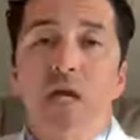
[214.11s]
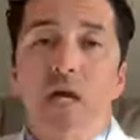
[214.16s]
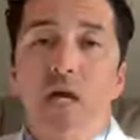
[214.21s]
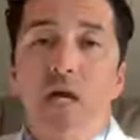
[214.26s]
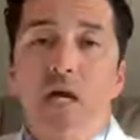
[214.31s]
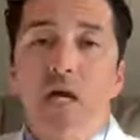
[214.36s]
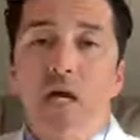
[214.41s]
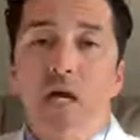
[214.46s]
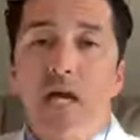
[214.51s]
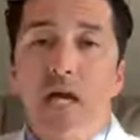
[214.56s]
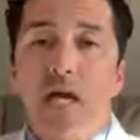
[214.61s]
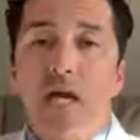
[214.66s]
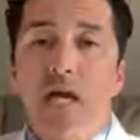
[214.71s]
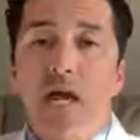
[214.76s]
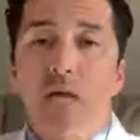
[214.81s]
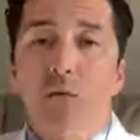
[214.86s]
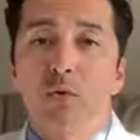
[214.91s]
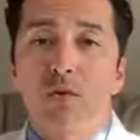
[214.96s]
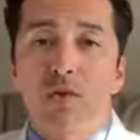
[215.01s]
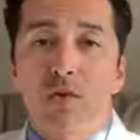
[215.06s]
And
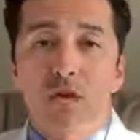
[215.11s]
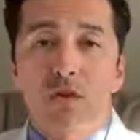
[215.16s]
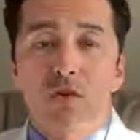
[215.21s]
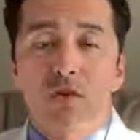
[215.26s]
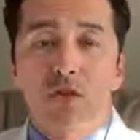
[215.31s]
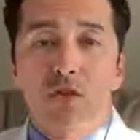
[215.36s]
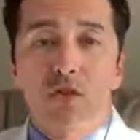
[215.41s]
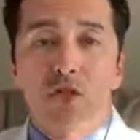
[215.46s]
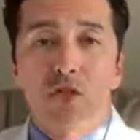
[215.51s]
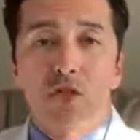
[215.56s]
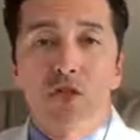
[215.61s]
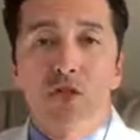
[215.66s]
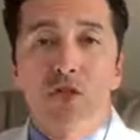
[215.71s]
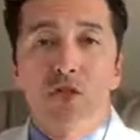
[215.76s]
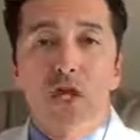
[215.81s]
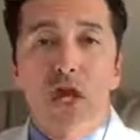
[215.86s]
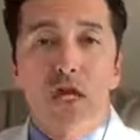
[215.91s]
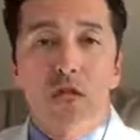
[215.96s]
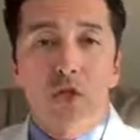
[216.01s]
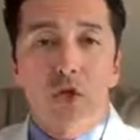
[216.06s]
I would definitely do
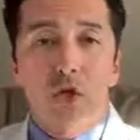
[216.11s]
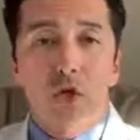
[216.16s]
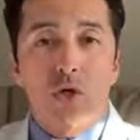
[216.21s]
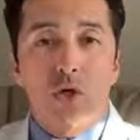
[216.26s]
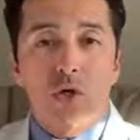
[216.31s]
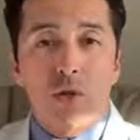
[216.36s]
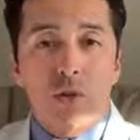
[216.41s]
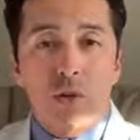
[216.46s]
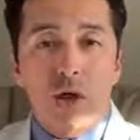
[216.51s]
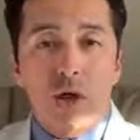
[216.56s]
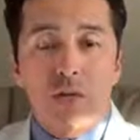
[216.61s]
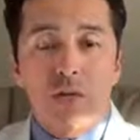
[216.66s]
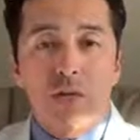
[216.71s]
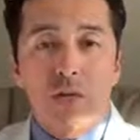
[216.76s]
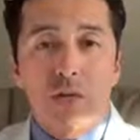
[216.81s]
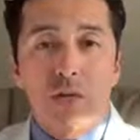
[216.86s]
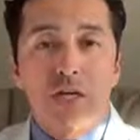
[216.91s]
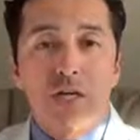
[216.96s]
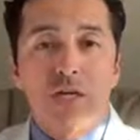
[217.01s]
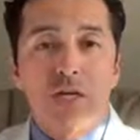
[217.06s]
not go into
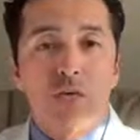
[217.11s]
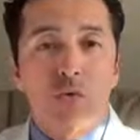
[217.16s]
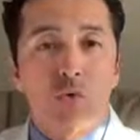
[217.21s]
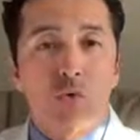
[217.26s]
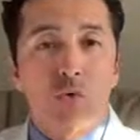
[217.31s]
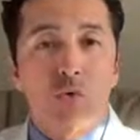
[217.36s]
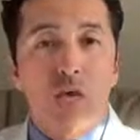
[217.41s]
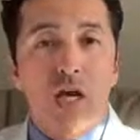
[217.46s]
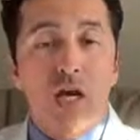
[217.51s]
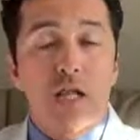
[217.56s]
public places where